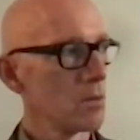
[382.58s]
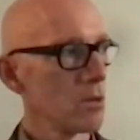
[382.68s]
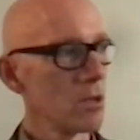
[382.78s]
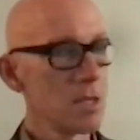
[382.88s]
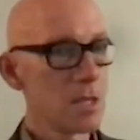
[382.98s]

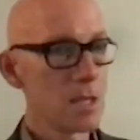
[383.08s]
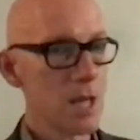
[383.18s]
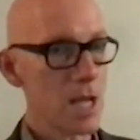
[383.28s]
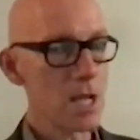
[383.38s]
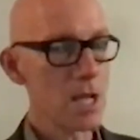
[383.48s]
you know,
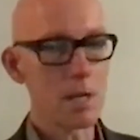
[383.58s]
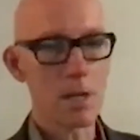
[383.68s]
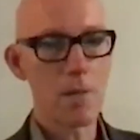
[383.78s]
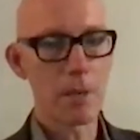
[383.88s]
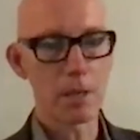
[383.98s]
gaining
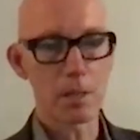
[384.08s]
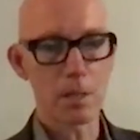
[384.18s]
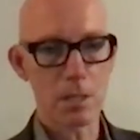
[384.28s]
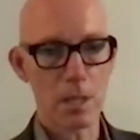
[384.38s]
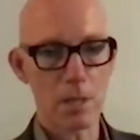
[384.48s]
and keeping
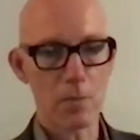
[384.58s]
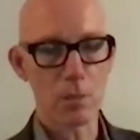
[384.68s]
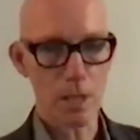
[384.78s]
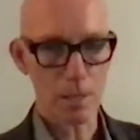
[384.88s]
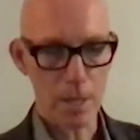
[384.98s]
this state
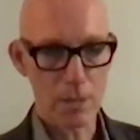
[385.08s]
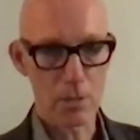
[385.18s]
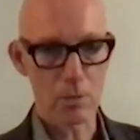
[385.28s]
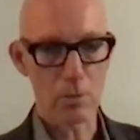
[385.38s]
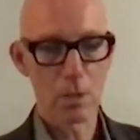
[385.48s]
was
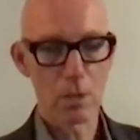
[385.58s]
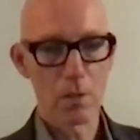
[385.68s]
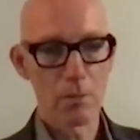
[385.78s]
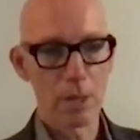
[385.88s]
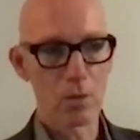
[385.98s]
elemental
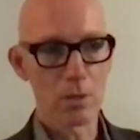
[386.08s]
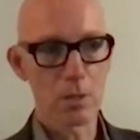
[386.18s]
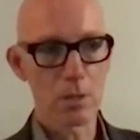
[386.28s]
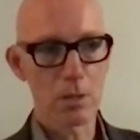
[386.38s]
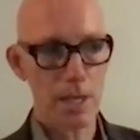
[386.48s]

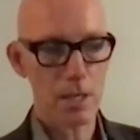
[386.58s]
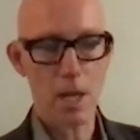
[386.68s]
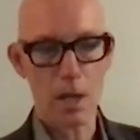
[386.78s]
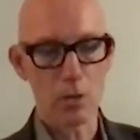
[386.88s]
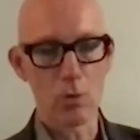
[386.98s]
because that's
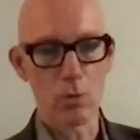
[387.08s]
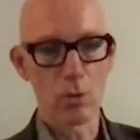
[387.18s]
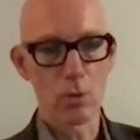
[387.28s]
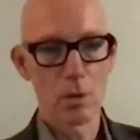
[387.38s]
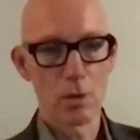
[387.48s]
how
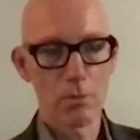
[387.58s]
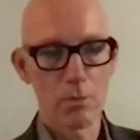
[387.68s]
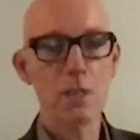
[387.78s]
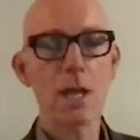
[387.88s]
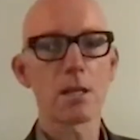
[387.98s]
you
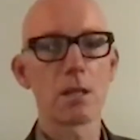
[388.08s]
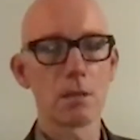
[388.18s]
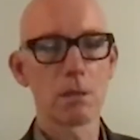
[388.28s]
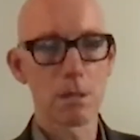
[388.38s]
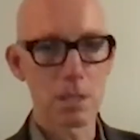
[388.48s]

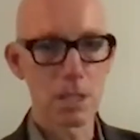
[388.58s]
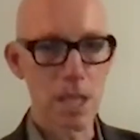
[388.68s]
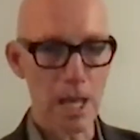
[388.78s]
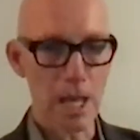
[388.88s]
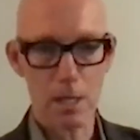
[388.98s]
protected this
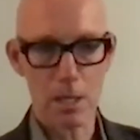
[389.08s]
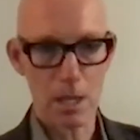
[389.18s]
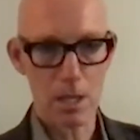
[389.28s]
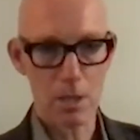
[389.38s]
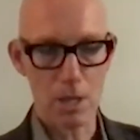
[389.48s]

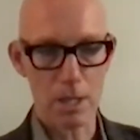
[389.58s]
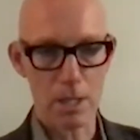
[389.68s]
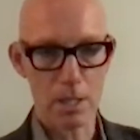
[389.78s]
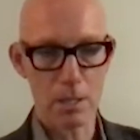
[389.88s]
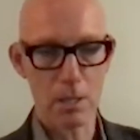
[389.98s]
delicate national
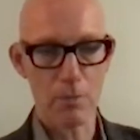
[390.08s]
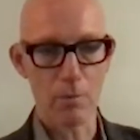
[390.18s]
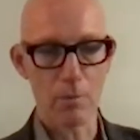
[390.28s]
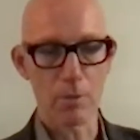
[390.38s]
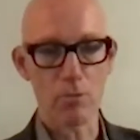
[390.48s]
identity
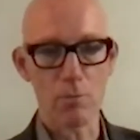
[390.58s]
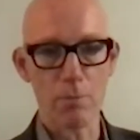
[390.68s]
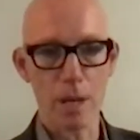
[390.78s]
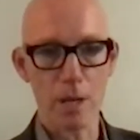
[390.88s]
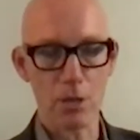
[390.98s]
from its
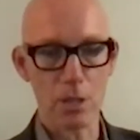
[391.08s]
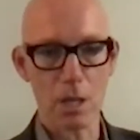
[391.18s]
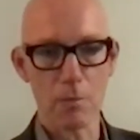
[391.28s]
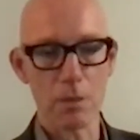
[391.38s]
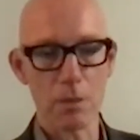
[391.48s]
rapacious
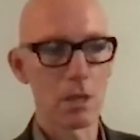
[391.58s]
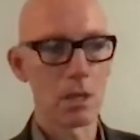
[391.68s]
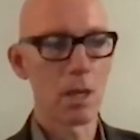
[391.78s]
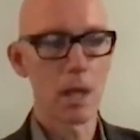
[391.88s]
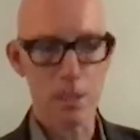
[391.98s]
neighbors
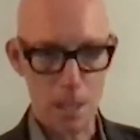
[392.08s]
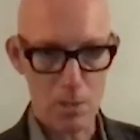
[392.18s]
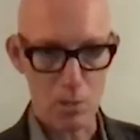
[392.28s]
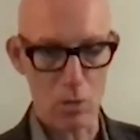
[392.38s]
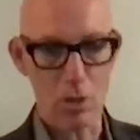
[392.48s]
as they
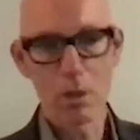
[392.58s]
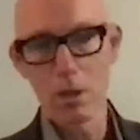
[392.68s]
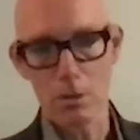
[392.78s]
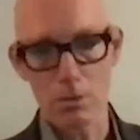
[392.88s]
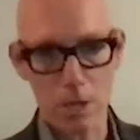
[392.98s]
saw it,
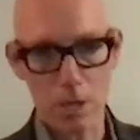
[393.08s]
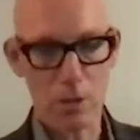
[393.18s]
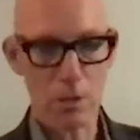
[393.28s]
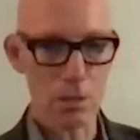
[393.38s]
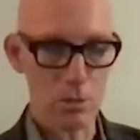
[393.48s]
the
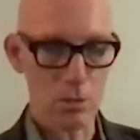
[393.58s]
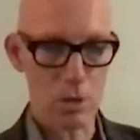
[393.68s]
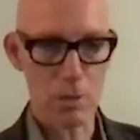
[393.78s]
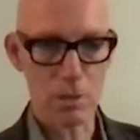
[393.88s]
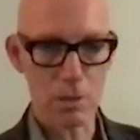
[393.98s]
Russians, the
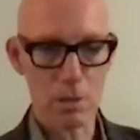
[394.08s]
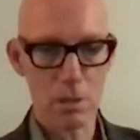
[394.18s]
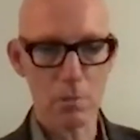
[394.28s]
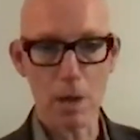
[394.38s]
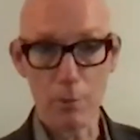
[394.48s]

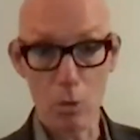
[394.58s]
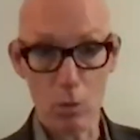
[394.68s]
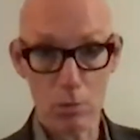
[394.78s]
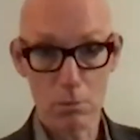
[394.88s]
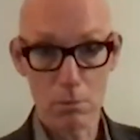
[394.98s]
Germans, above
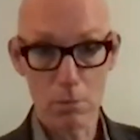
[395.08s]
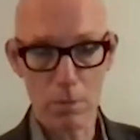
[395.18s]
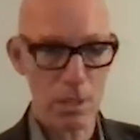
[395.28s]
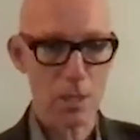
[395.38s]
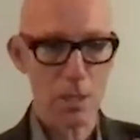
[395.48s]
all
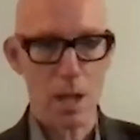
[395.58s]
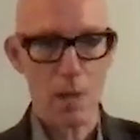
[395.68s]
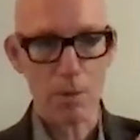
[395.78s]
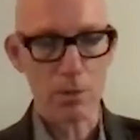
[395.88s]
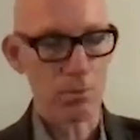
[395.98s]
where they're
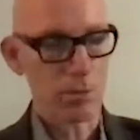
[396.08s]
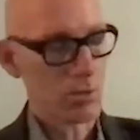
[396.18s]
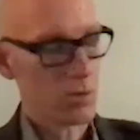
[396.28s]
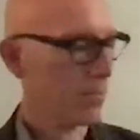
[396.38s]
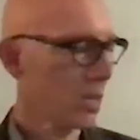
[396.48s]
sandwiched in
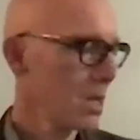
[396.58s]
between.